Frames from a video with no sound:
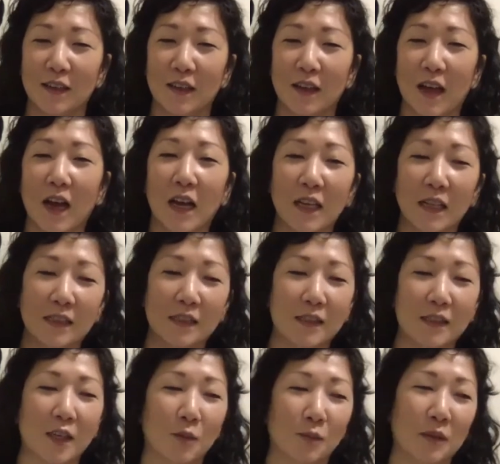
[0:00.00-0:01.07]
it's
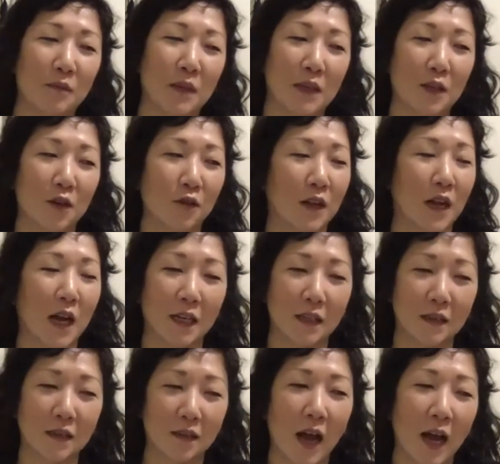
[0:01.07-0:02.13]
helping me know that I
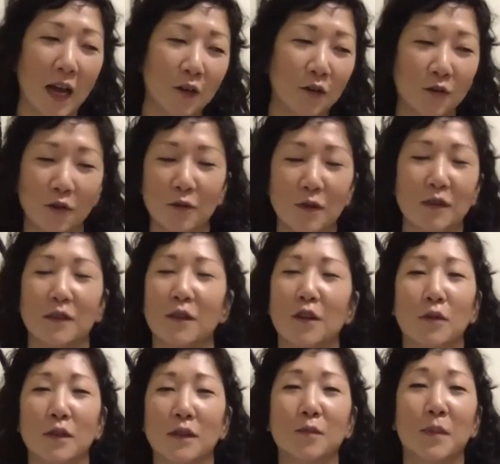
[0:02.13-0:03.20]
don't always know
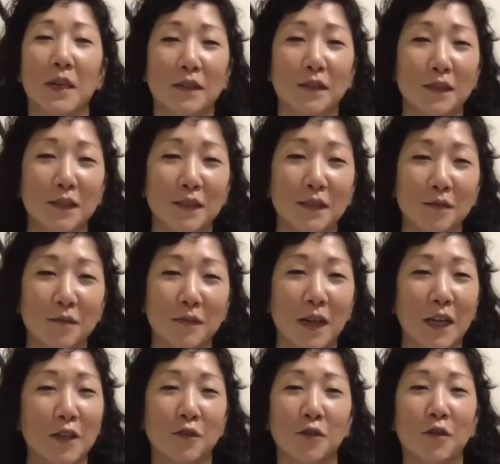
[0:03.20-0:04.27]
what's best. I
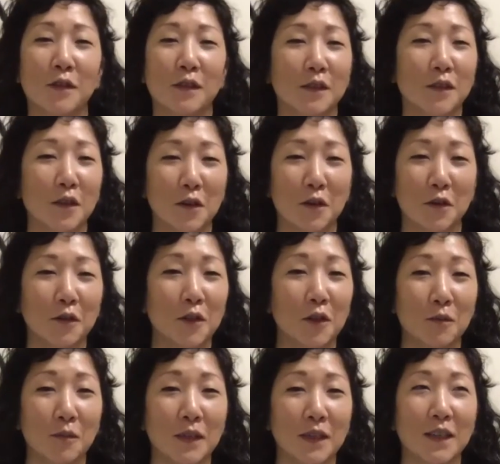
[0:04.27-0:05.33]
don't always know,
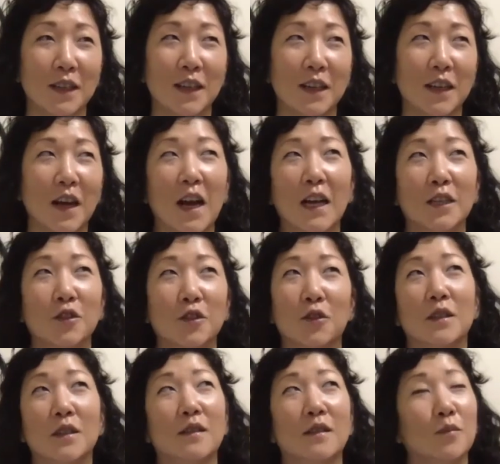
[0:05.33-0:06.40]
but I
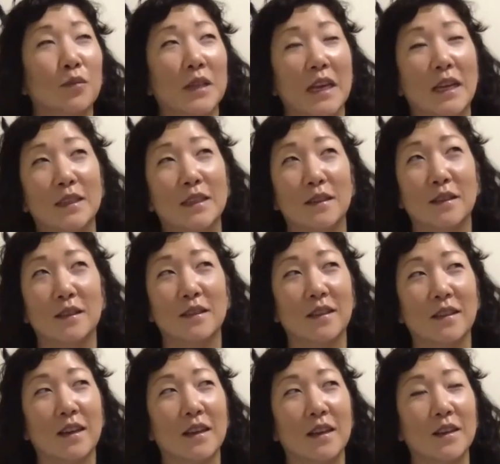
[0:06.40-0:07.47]
trust the planets.
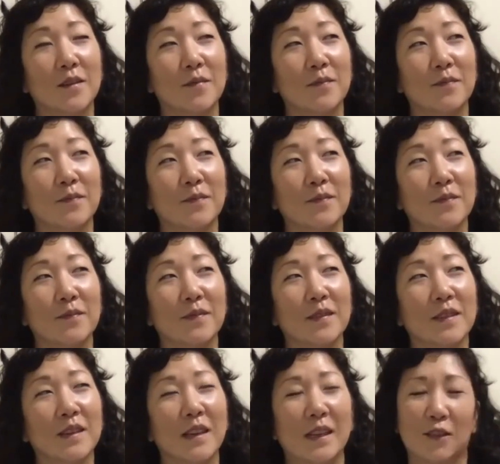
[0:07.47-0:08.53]

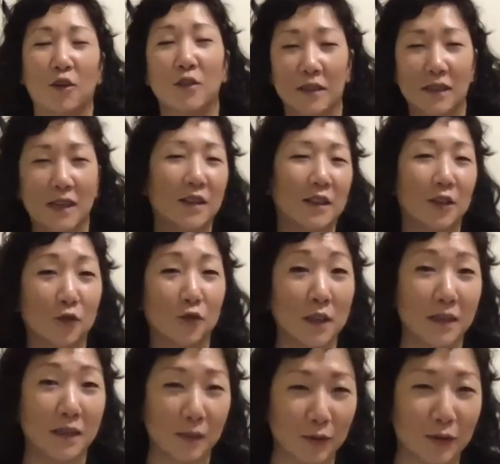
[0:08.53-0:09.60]
I start to sound like a
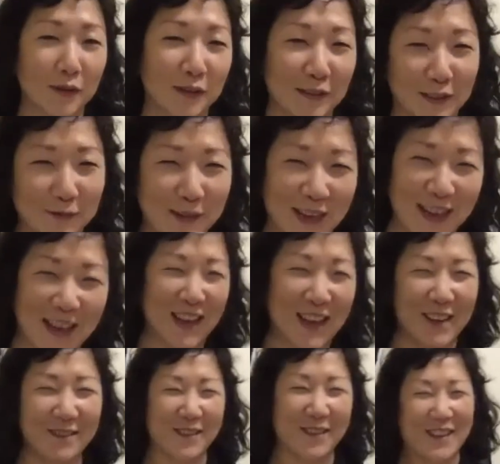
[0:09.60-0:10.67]
crazy person
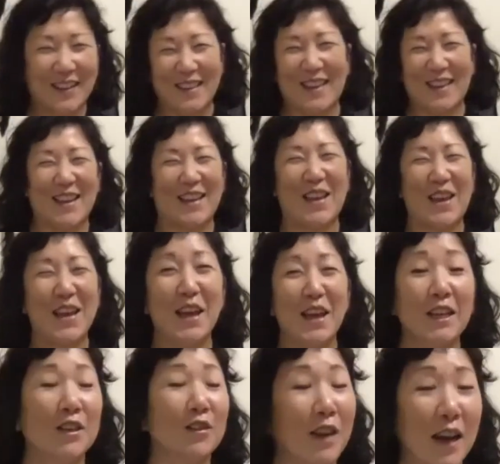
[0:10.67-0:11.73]
sometimes. Like,
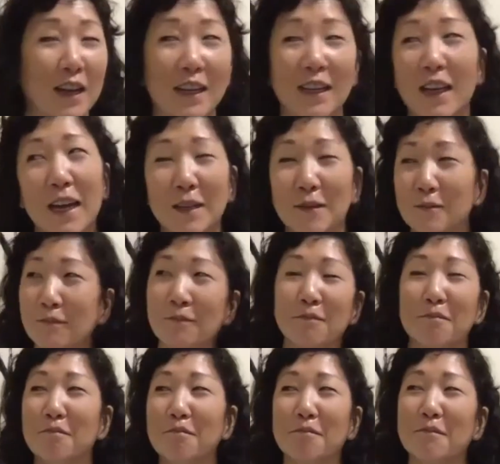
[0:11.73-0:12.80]

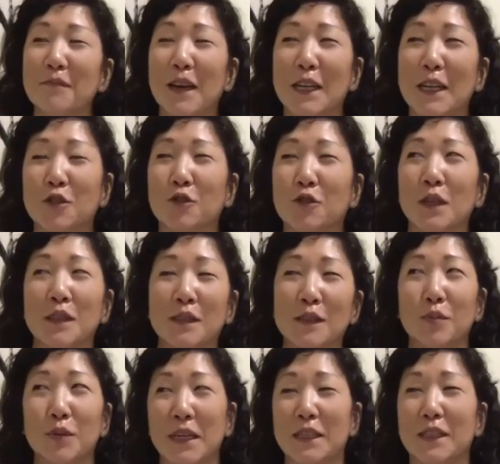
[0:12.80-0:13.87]
I trust the
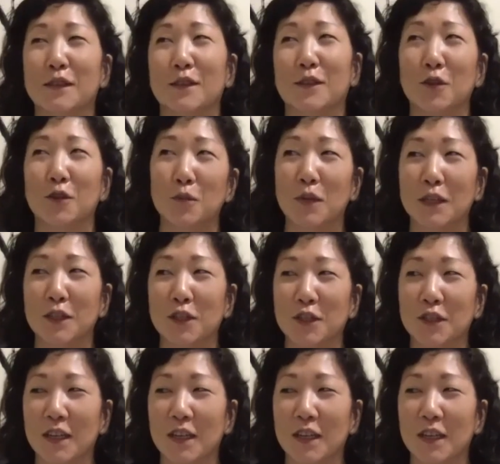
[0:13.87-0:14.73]
planets so much.